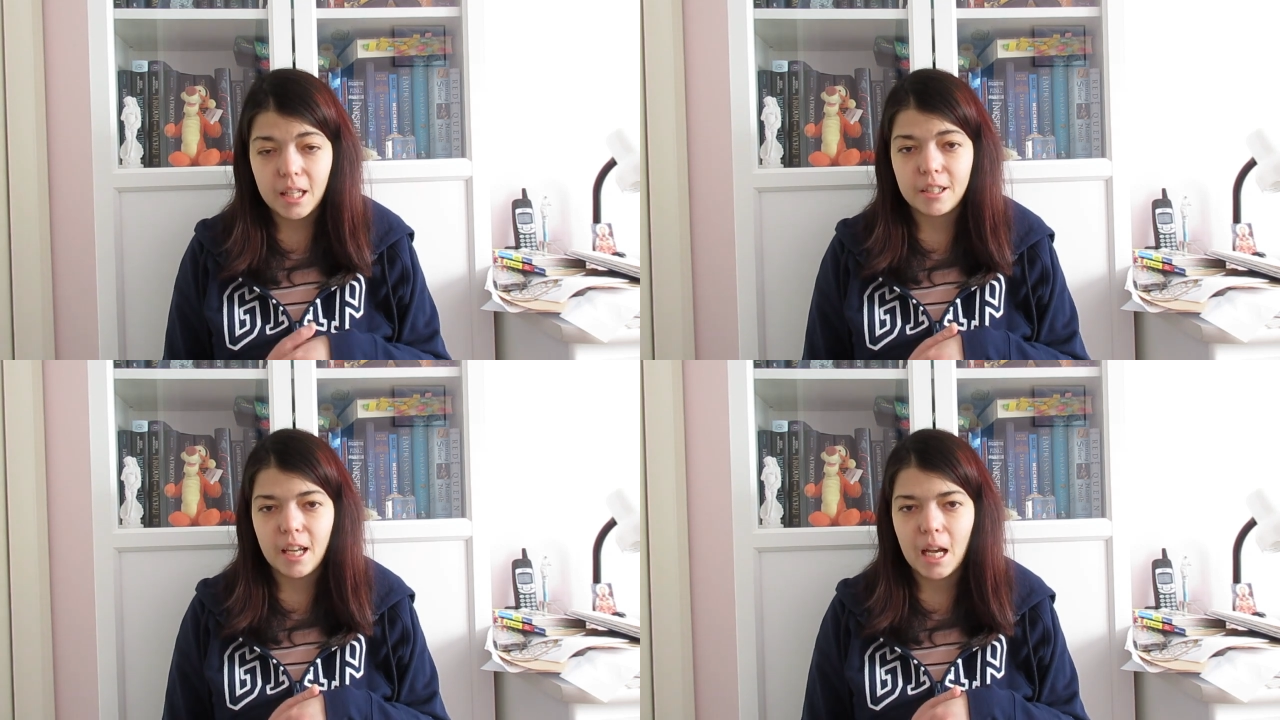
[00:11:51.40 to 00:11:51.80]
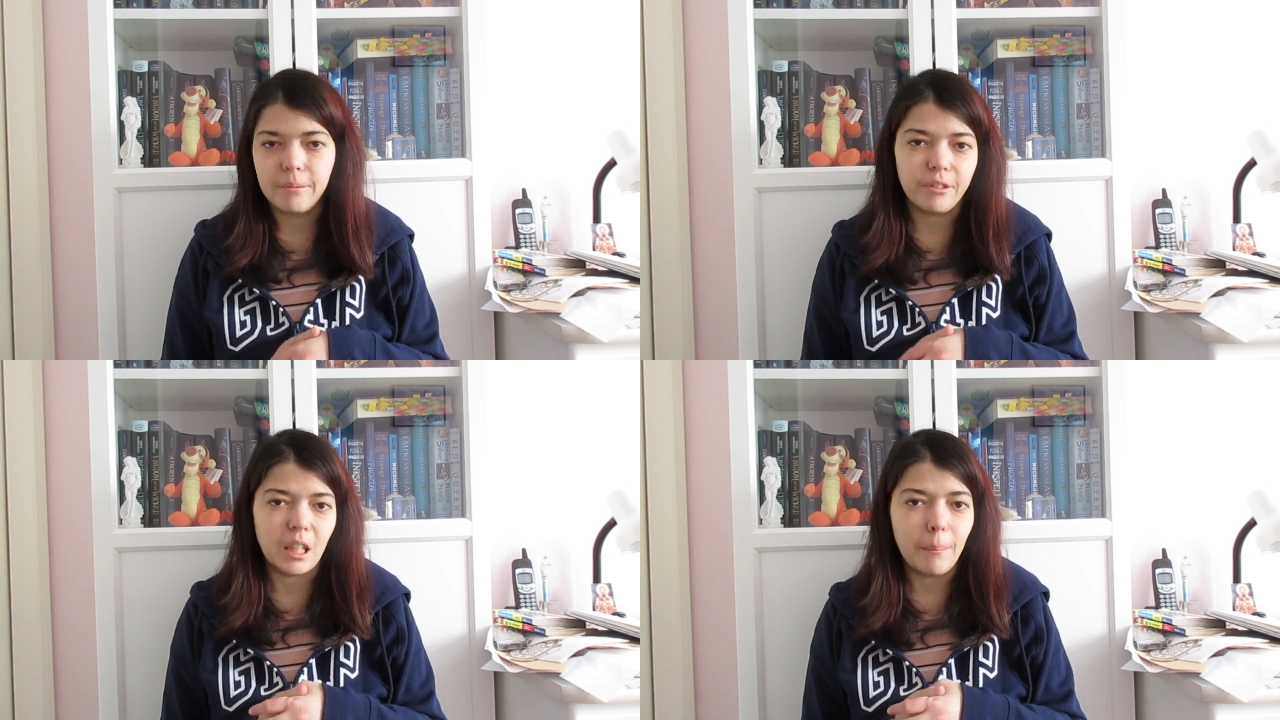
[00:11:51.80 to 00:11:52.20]
in
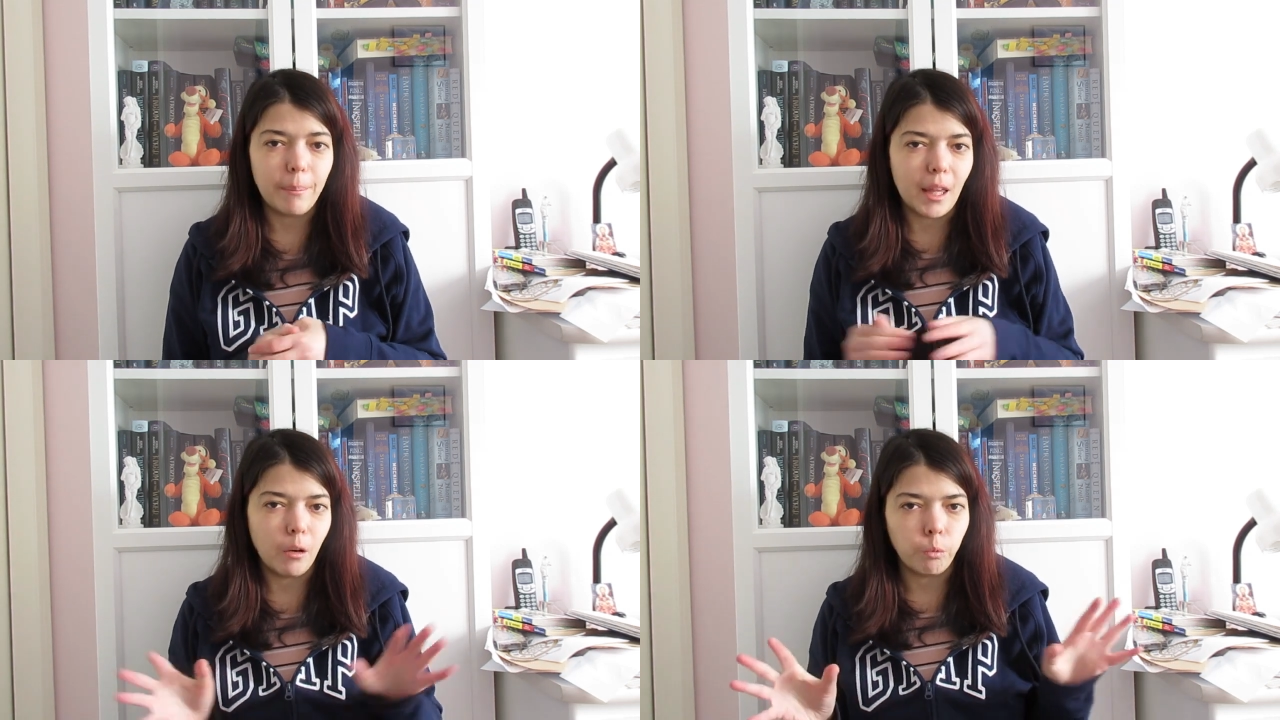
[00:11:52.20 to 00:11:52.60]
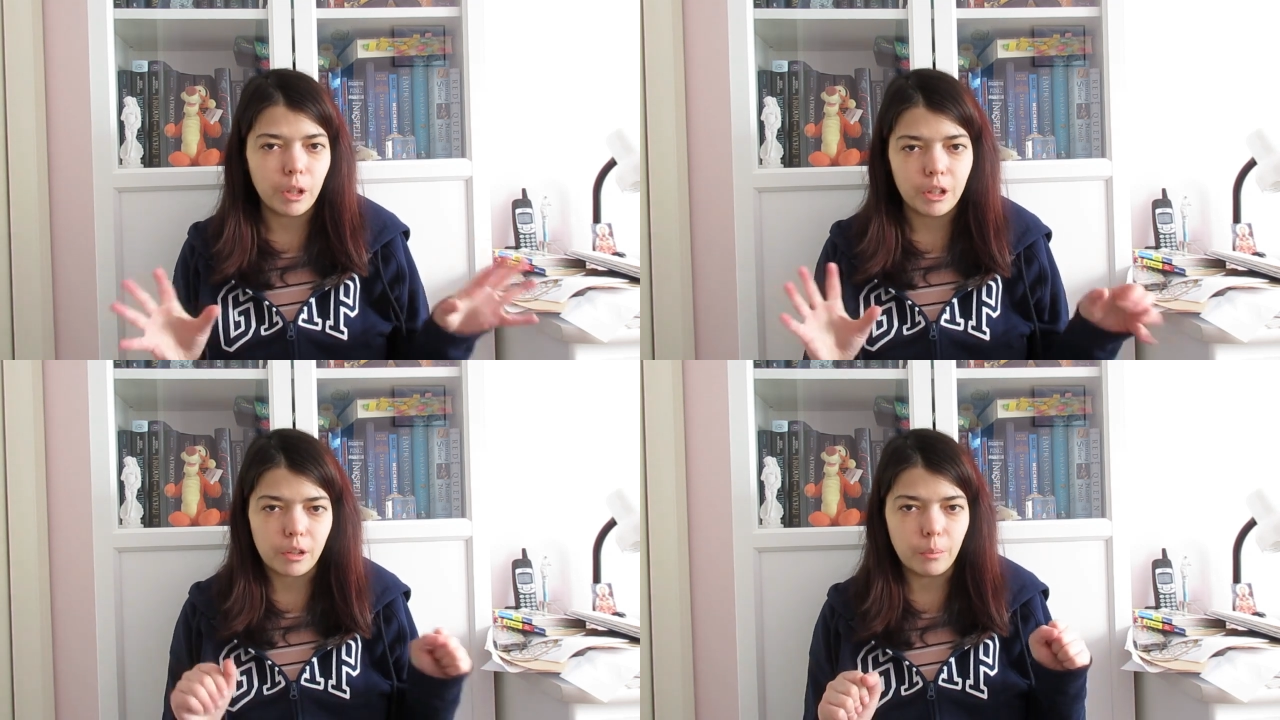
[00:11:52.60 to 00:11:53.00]
time for the
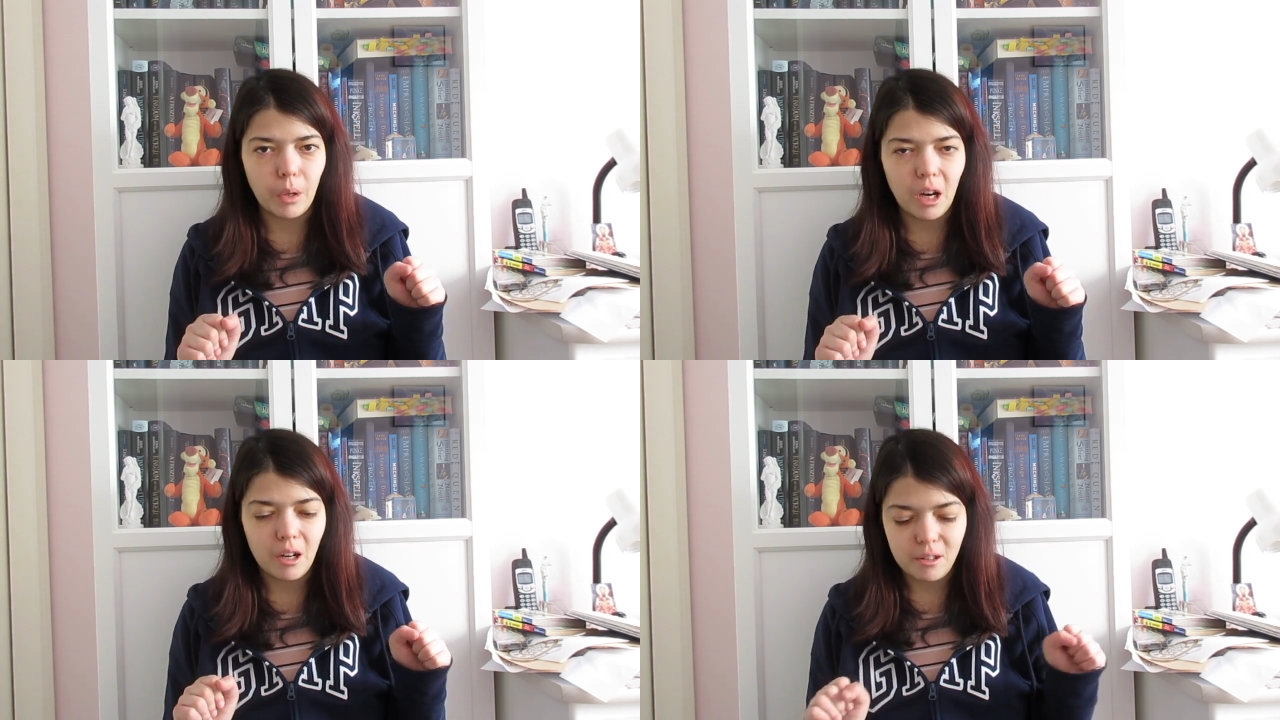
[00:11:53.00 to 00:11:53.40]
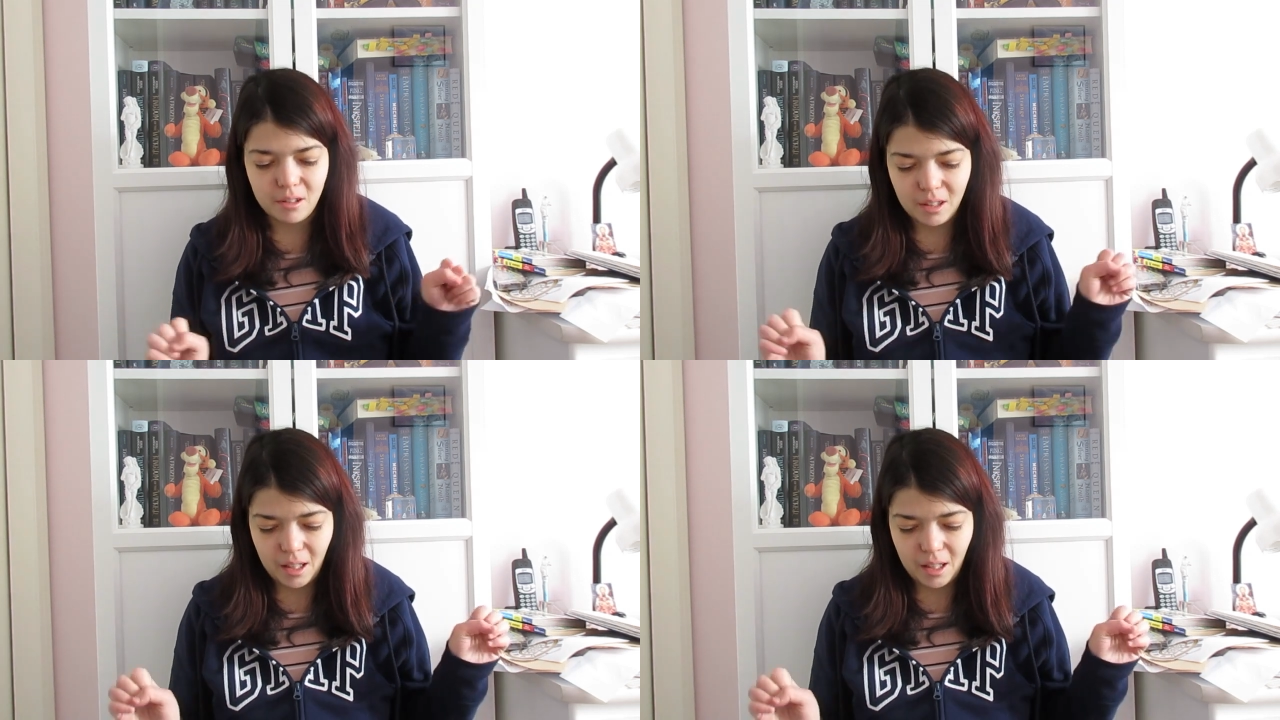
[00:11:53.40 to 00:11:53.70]
Midwinter Ball.